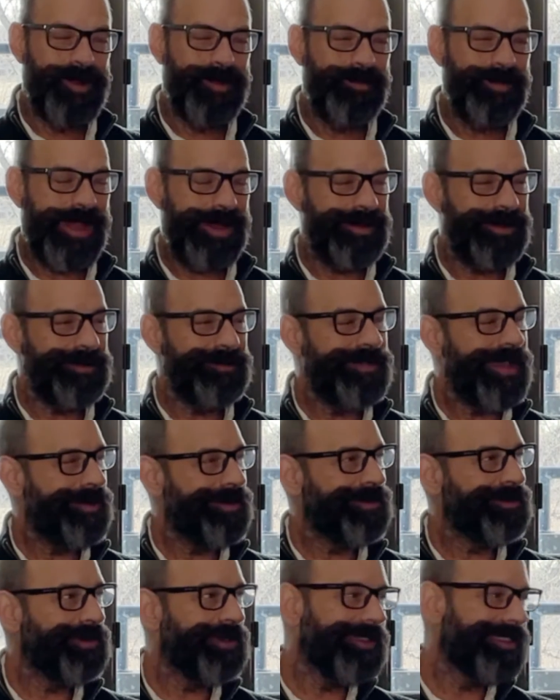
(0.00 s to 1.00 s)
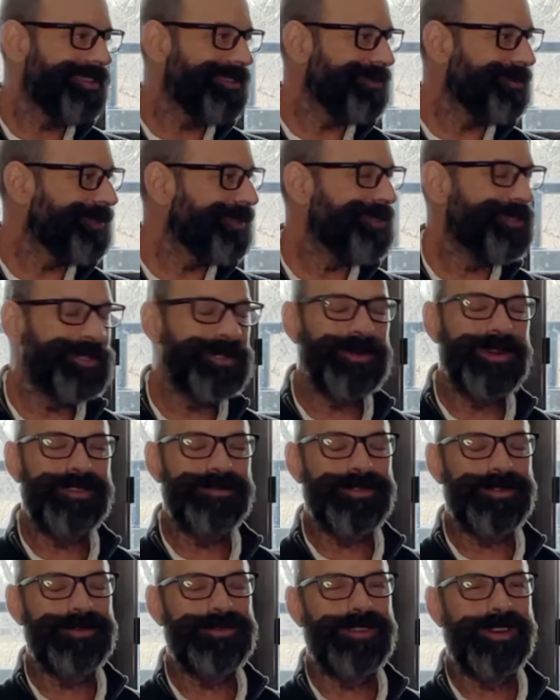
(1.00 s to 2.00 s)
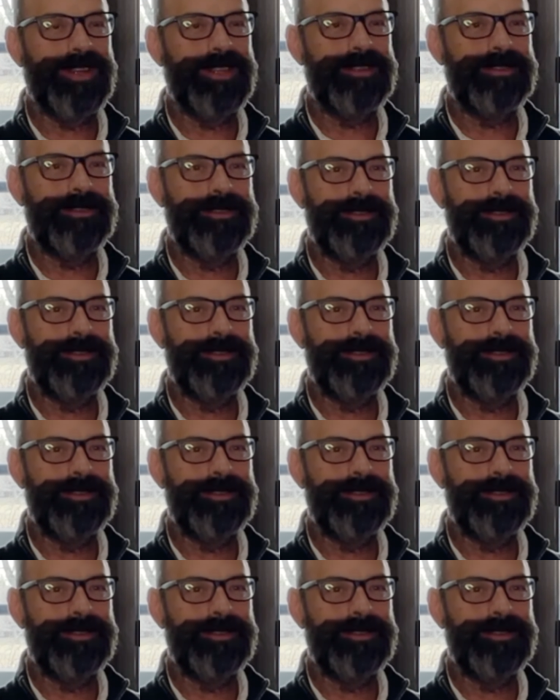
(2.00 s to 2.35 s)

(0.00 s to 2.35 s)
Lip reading: maybe we'll do one for fun.